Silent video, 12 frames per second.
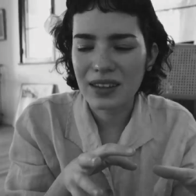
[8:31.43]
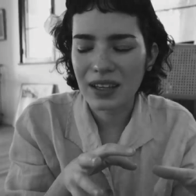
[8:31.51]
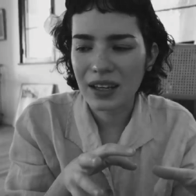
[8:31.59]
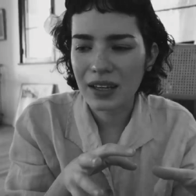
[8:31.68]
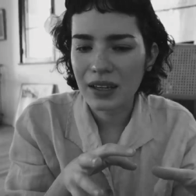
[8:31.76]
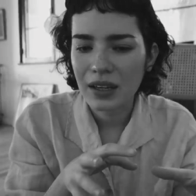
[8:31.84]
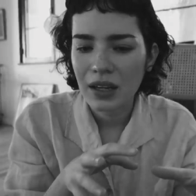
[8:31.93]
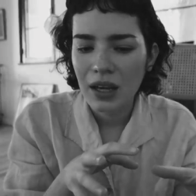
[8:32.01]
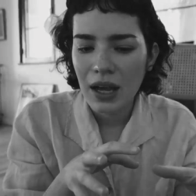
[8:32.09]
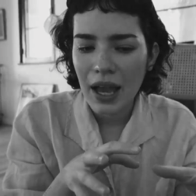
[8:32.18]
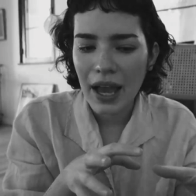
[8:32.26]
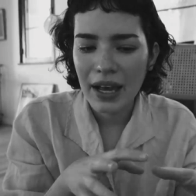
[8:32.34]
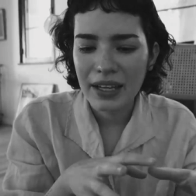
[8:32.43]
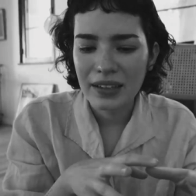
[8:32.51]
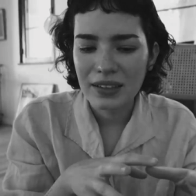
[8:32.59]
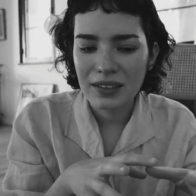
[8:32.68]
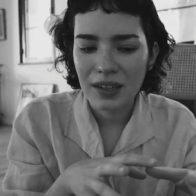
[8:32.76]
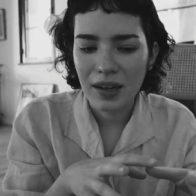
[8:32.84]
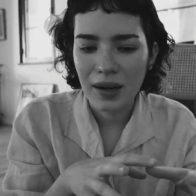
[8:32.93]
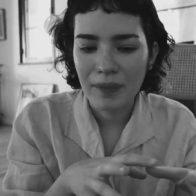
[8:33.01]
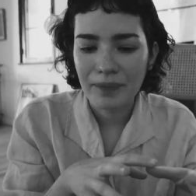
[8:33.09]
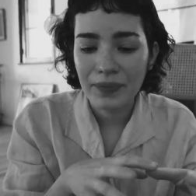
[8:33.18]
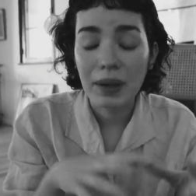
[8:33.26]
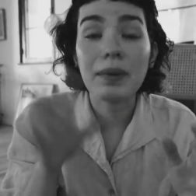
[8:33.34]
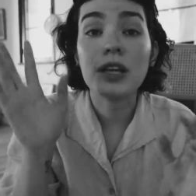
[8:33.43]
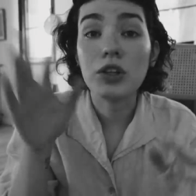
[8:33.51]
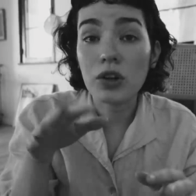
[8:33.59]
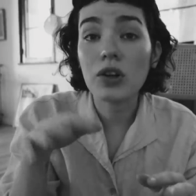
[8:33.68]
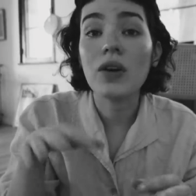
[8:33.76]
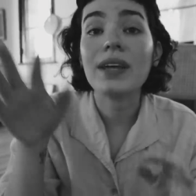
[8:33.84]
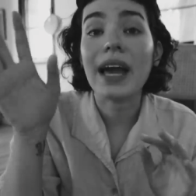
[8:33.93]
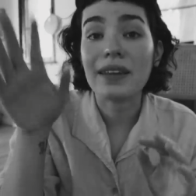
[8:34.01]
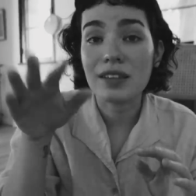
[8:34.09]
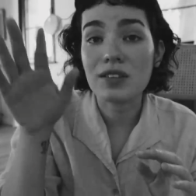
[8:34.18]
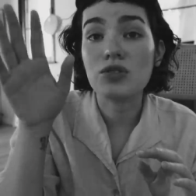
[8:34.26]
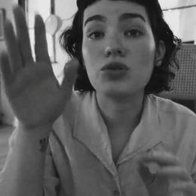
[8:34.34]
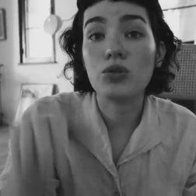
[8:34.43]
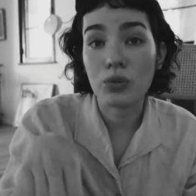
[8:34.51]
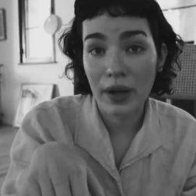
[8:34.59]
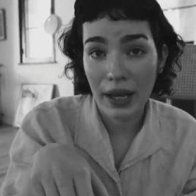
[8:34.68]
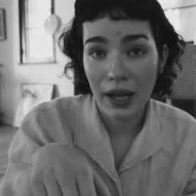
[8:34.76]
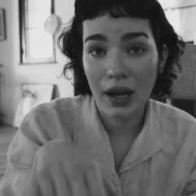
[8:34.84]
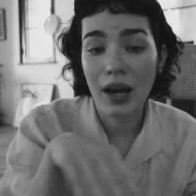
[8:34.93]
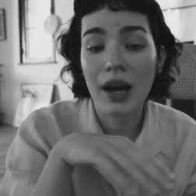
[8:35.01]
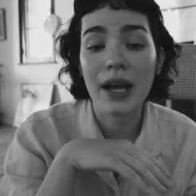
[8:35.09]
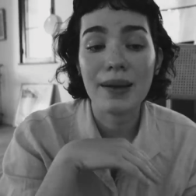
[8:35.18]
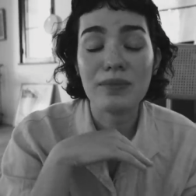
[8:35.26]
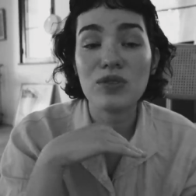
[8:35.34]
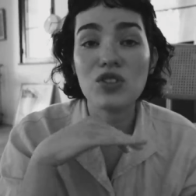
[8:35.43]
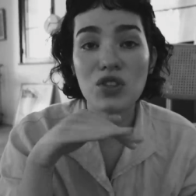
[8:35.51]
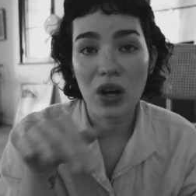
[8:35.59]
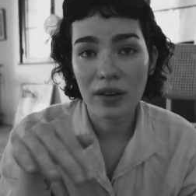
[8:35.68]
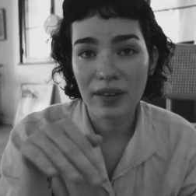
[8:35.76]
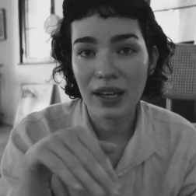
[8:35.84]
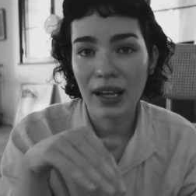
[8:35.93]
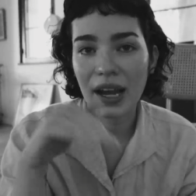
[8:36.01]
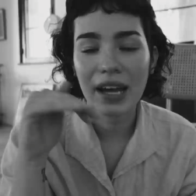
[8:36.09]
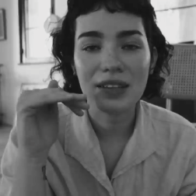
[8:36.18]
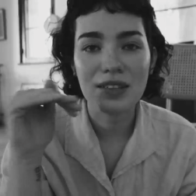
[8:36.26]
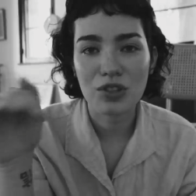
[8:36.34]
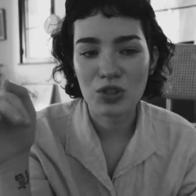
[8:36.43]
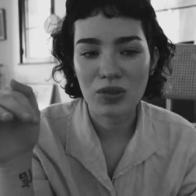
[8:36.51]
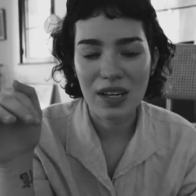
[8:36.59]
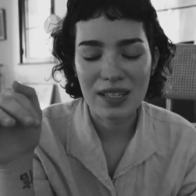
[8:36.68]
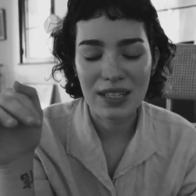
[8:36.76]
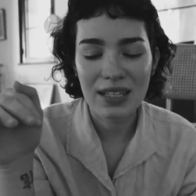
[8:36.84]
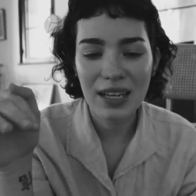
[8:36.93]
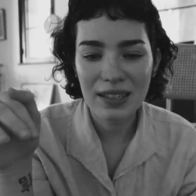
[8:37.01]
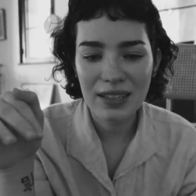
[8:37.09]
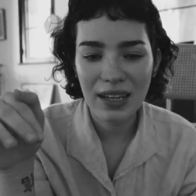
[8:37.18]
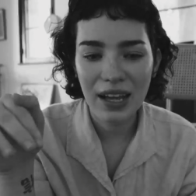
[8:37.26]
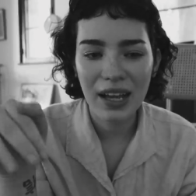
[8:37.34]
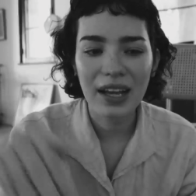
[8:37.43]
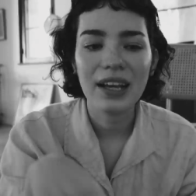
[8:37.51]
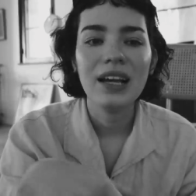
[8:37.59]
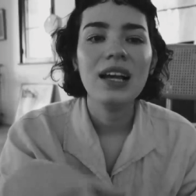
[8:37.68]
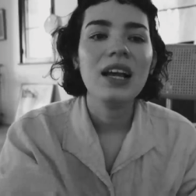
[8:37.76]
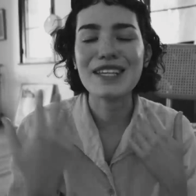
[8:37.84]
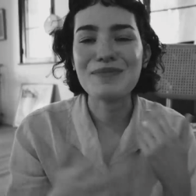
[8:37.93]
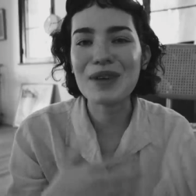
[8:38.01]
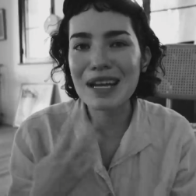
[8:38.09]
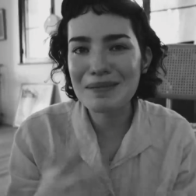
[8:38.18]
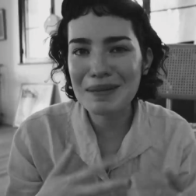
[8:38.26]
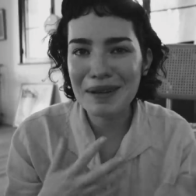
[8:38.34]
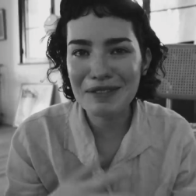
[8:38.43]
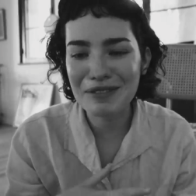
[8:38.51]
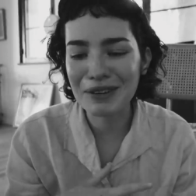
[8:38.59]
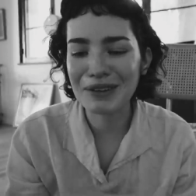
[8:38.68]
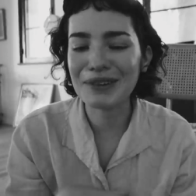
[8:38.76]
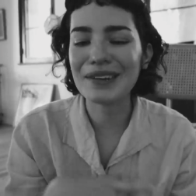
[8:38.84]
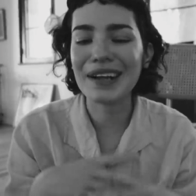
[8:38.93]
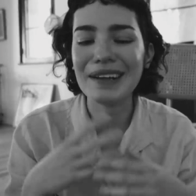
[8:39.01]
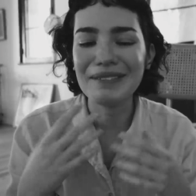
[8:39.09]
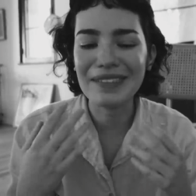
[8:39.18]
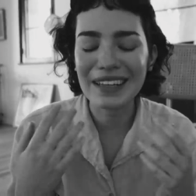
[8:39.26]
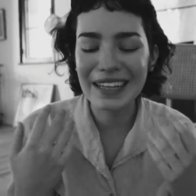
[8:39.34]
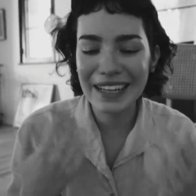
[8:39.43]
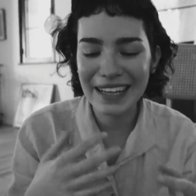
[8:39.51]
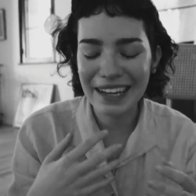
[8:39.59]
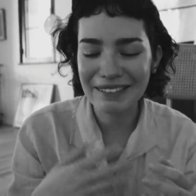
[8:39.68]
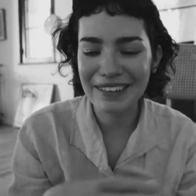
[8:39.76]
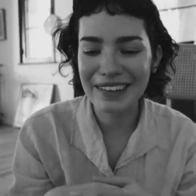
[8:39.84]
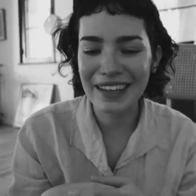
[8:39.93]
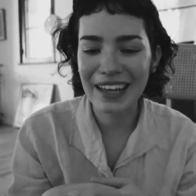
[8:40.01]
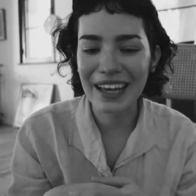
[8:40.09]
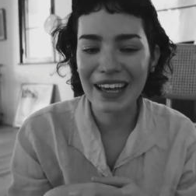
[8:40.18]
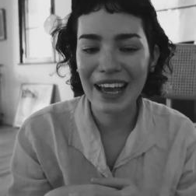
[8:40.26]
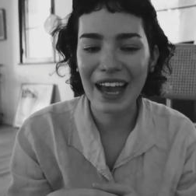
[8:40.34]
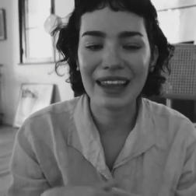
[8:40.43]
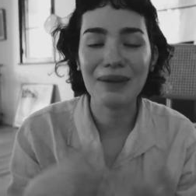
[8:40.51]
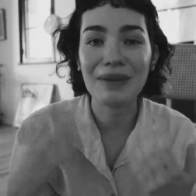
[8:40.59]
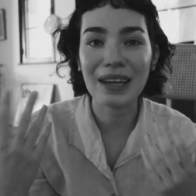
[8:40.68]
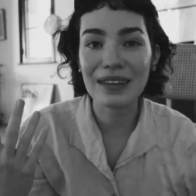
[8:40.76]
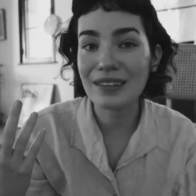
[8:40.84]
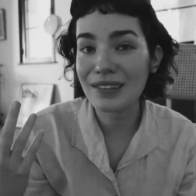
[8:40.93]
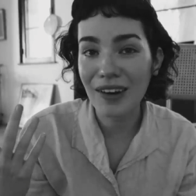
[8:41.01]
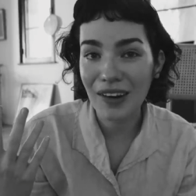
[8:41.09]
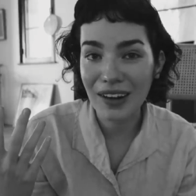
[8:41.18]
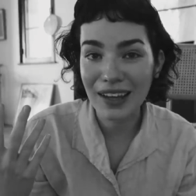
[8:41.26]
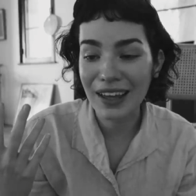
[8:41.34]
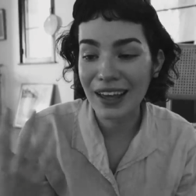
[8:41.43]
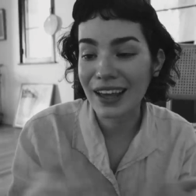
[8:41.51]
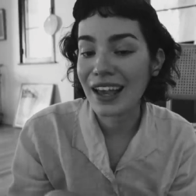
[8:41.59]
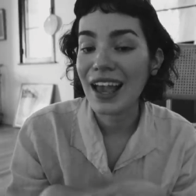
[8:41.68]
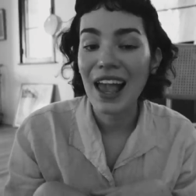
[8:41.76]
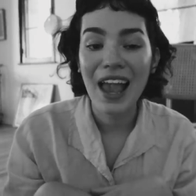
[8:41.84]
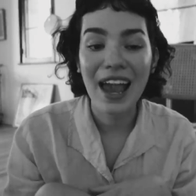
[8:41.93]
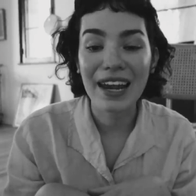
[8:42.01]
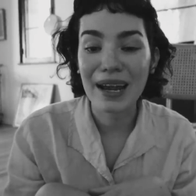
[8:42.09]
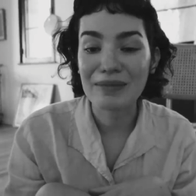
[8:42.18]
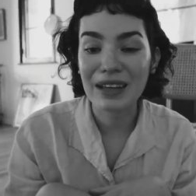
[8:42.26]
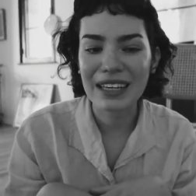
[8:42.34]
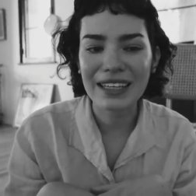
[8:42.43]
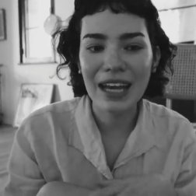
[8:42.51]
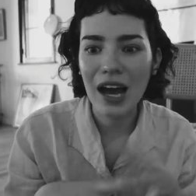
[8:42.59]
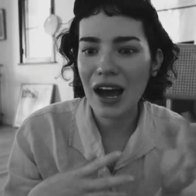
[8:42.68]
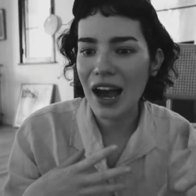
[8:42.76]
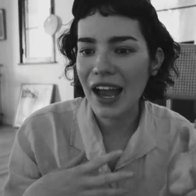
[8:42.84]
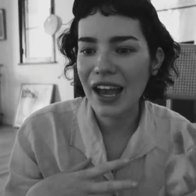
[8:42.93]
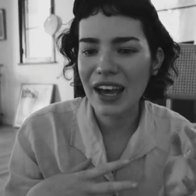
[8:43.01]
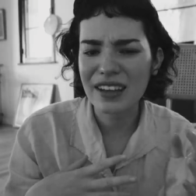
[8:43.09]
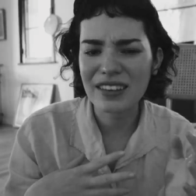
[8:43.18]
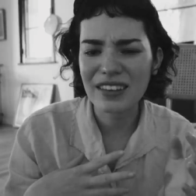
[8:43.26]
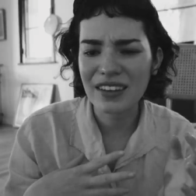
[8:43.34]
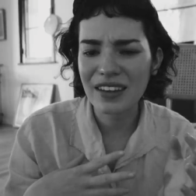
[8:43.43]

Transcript: I think. And I'm like, no, yeah, this is great. I'm starving, I had such a crazy day today. He's bringing me my food, I'm eating everything, and then we get to talking, and I'm like, yeah, I had